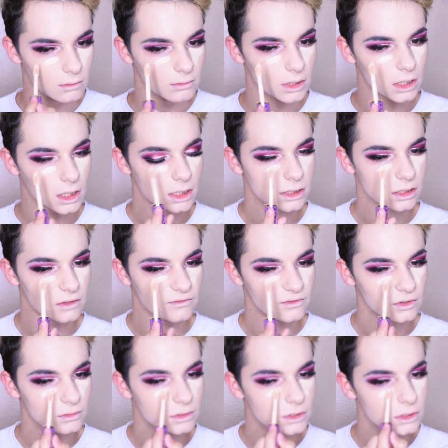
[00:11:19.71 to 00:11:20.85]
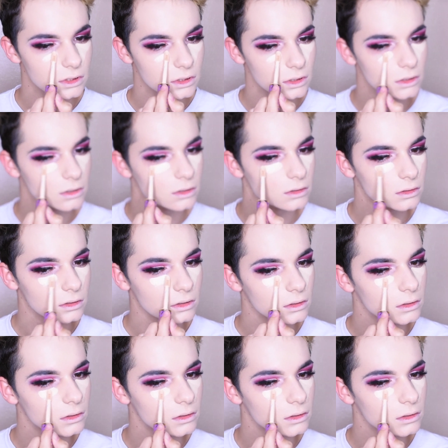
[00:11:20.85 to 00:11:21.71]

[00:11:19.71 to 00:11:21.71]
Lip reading: Because if you do,